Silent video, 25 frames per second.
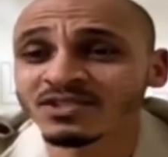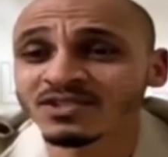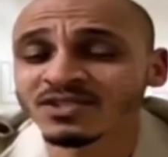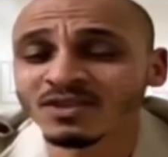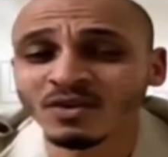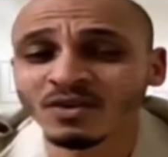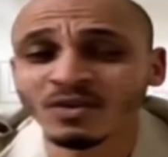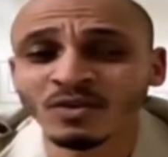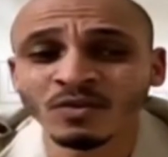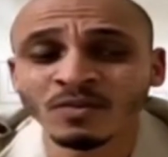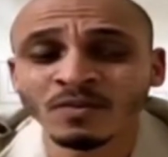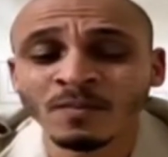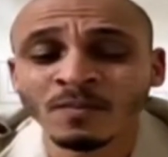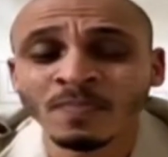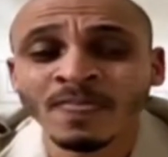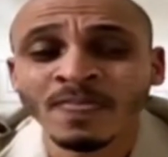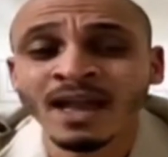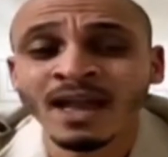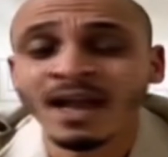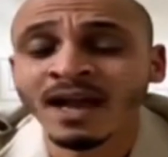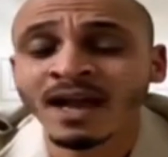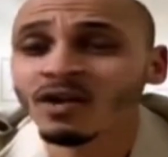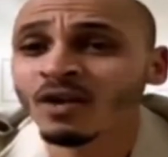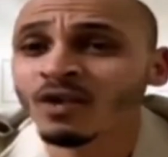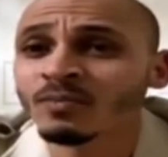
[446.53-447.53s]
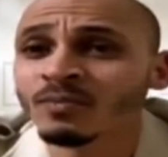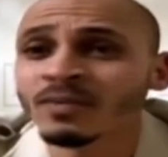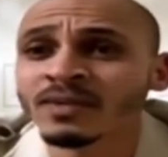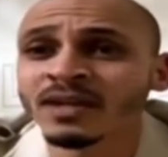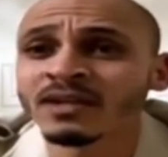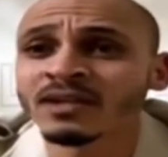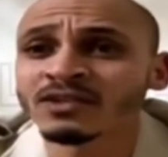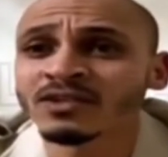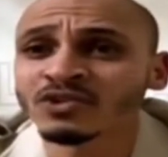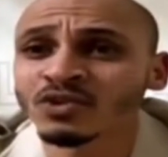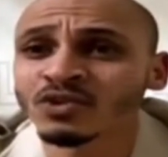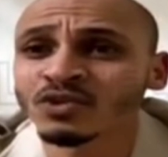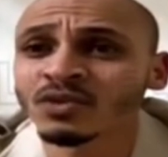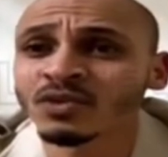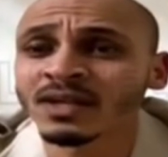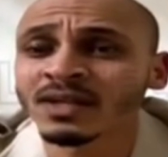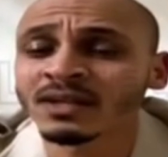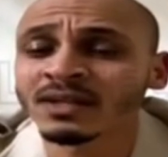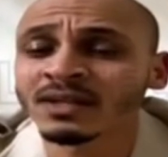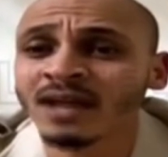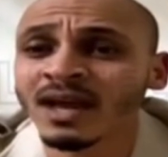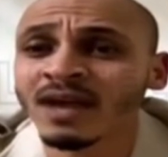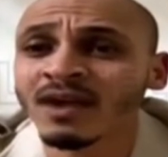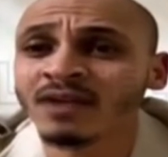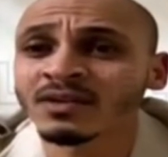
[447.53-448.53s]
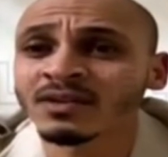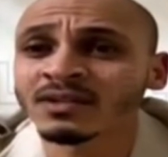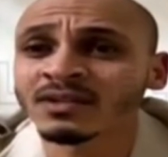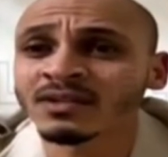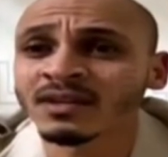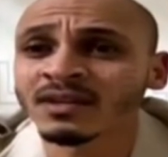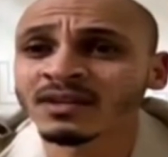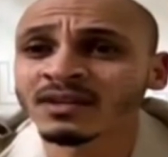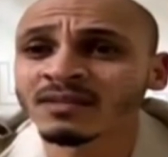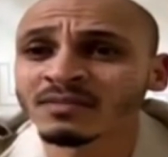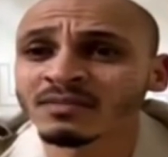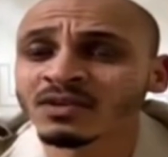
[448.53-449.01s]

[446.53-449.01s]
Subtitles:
So I hope they can show that character,